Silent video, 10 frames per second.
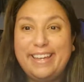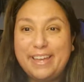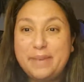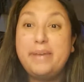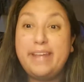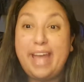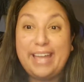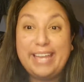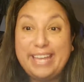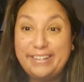but I
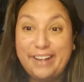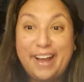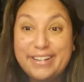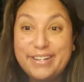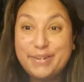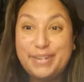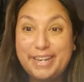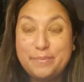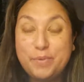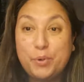cannot do
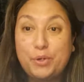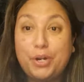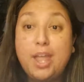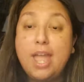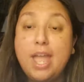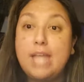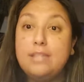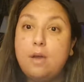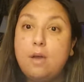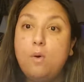it anymore.
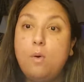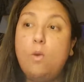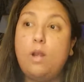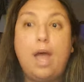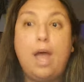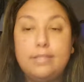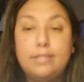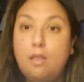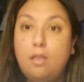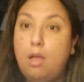And so when I
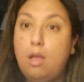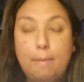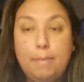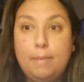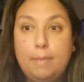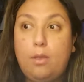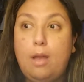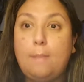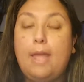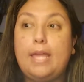tell all my people,
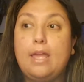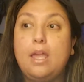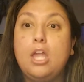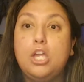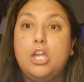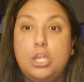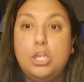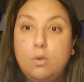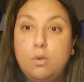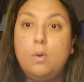I'm like,
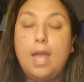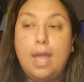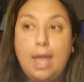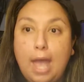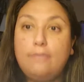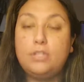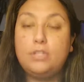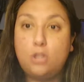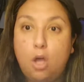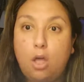you have to
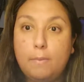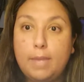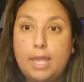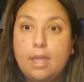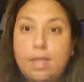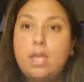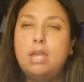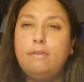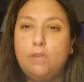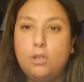call me.
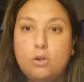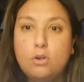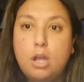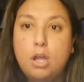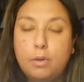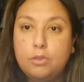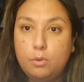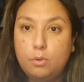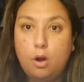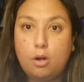If you're going
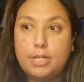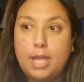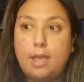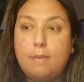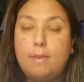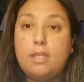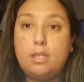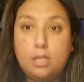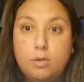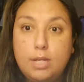through a hard time and
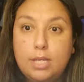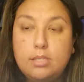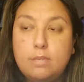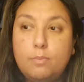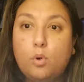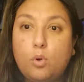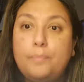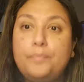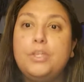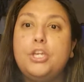you need support,
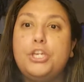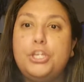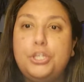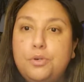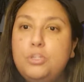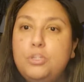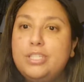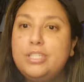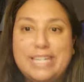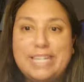you
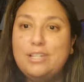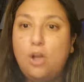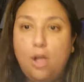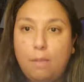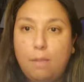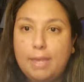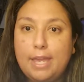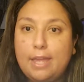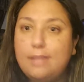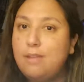just need to call
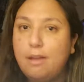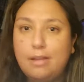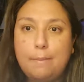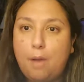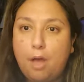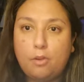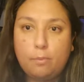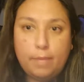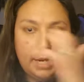me. It's not going to bother me